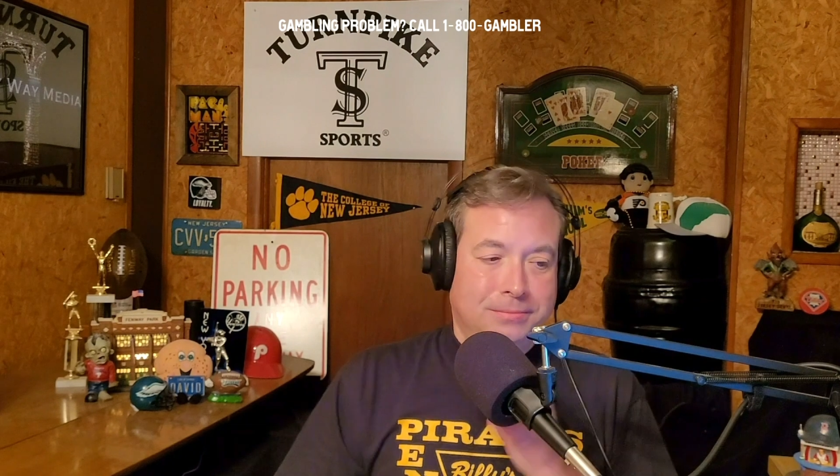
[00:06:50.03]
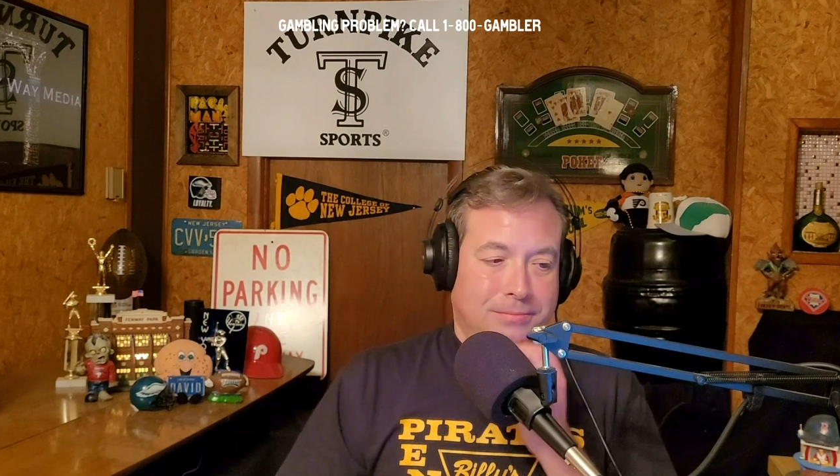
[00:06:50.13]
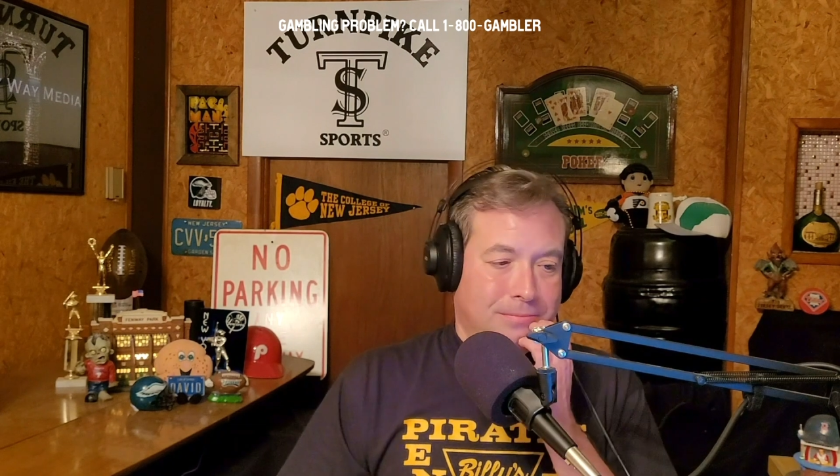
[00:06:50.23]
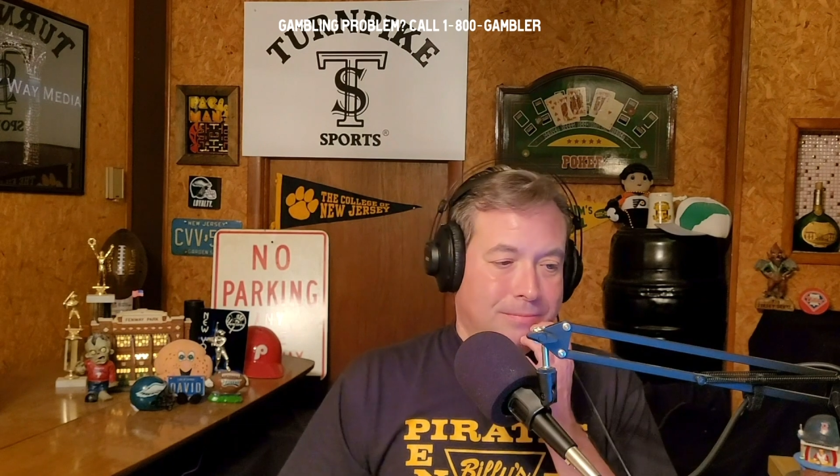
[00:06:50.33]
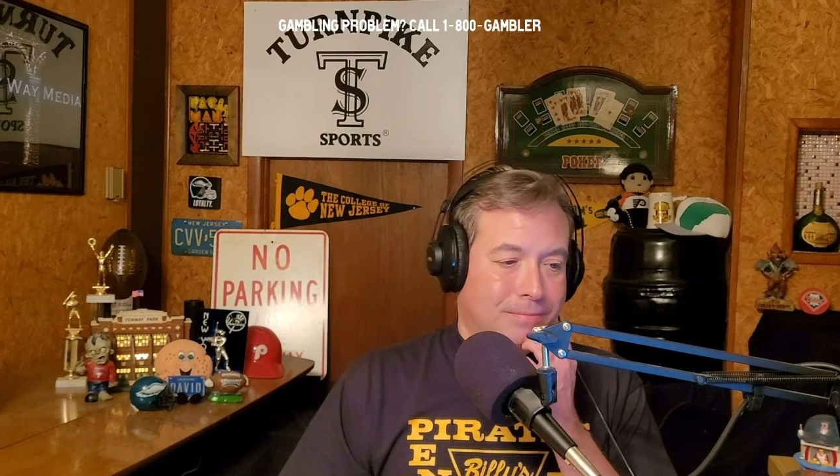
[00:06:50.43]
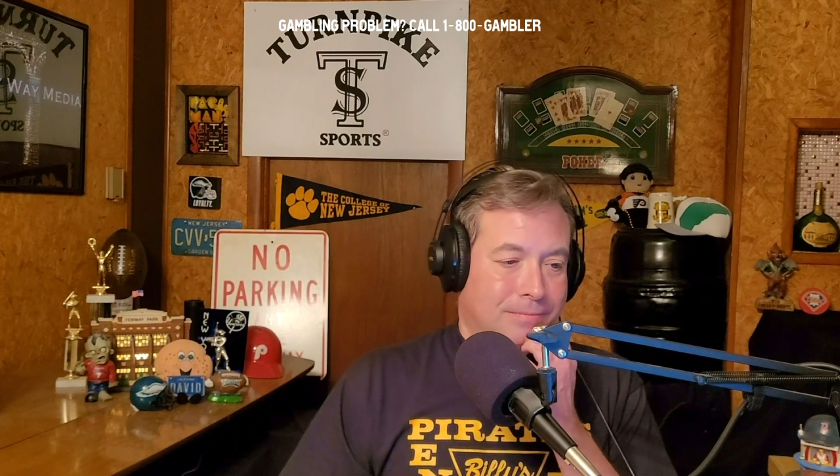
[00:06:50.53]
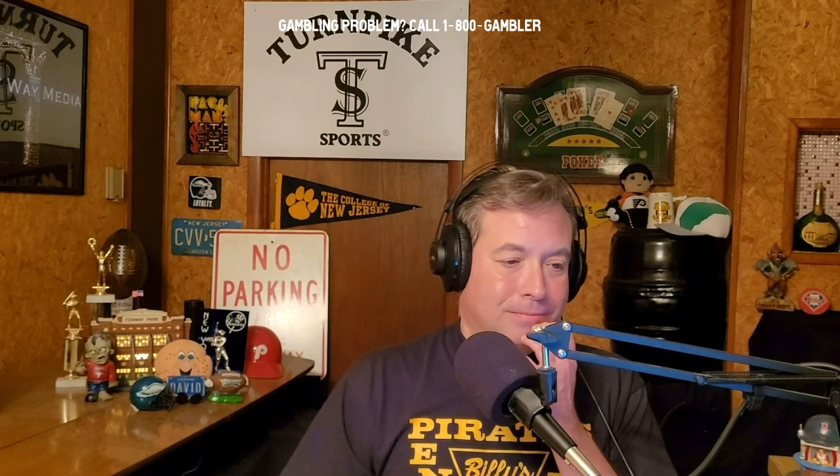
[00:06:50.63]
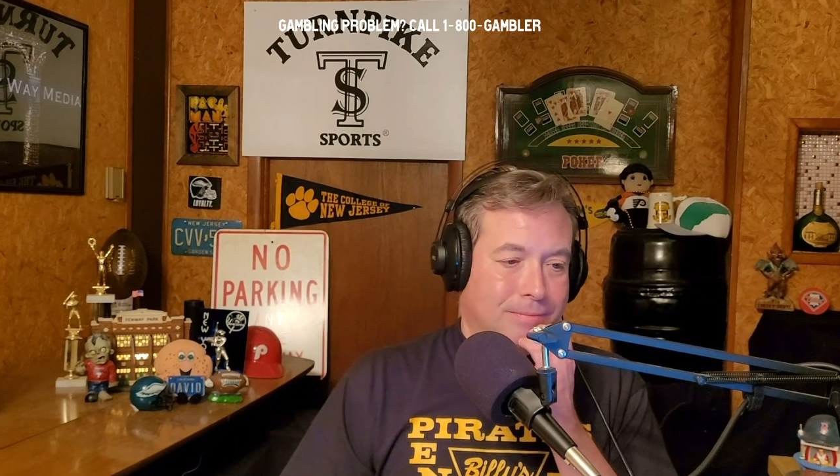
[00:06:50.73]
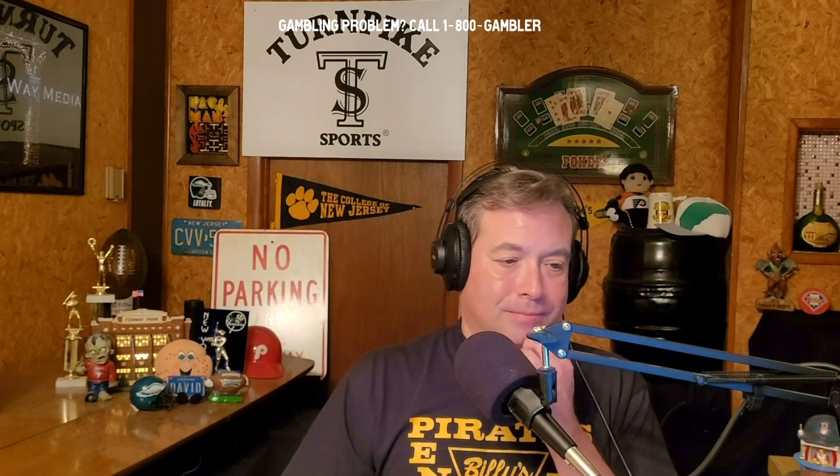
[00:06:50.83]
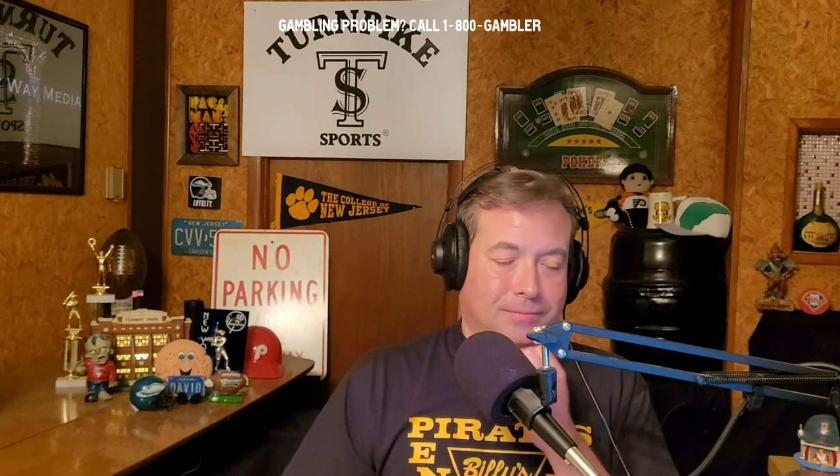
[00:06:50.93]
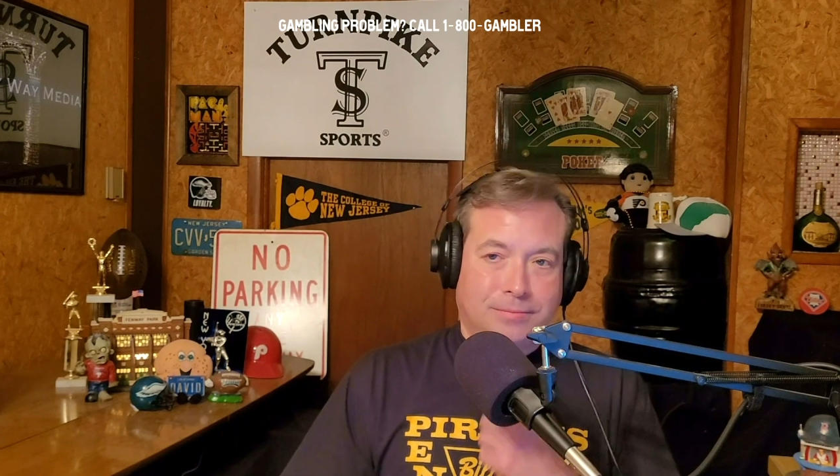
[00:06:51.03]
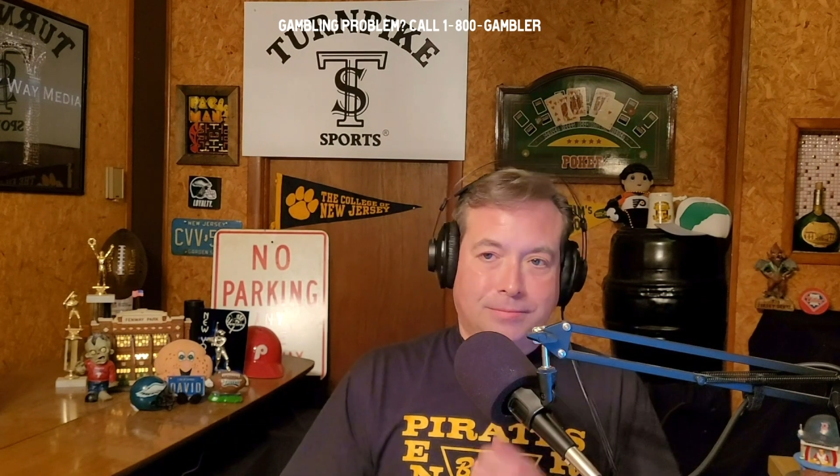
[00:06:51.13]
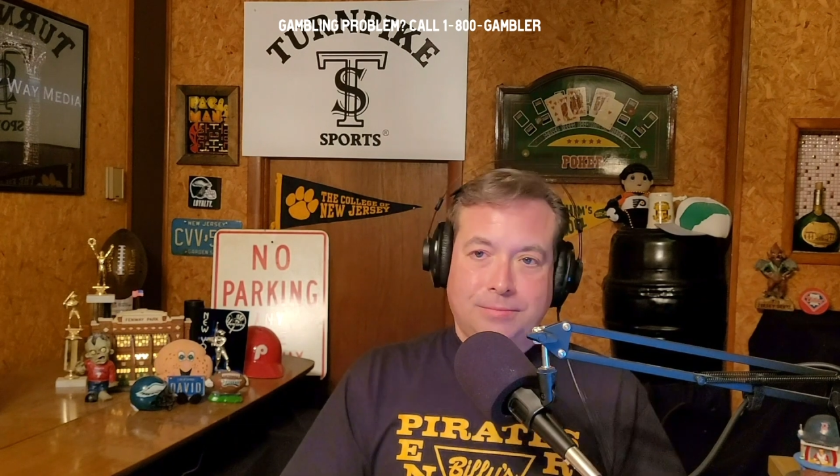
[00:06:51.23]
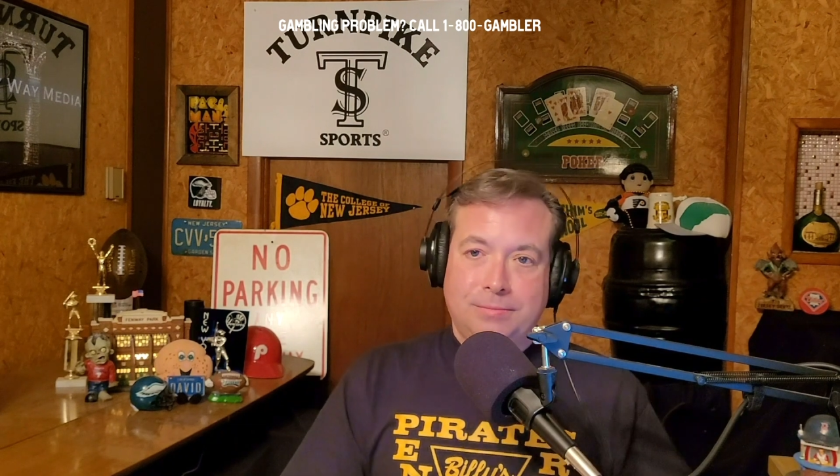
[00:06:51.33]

I mean, we have an Aristocrat